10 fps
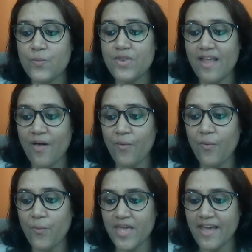Now
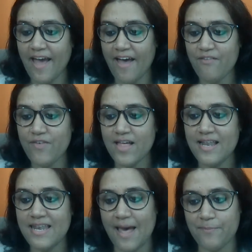we have
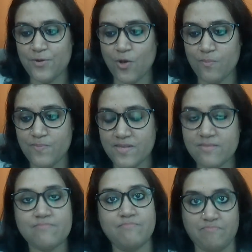laptops.
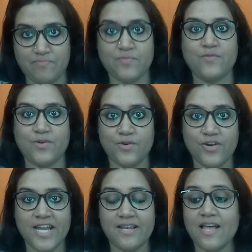
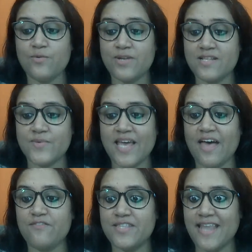Great. Nowadays we
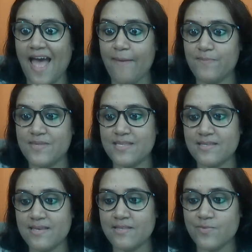have tabs
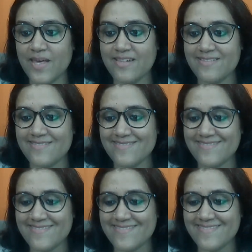as well.
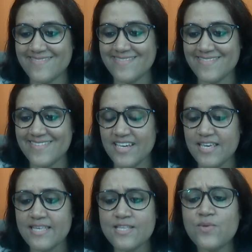
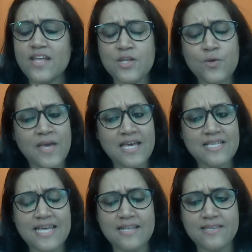So can you make
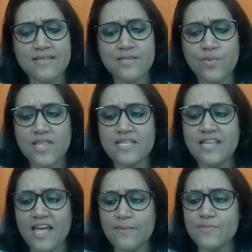a sentence with
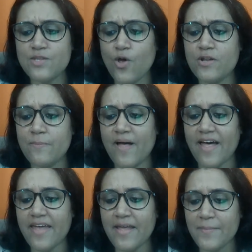times gone
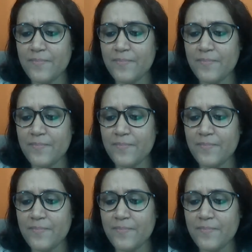by?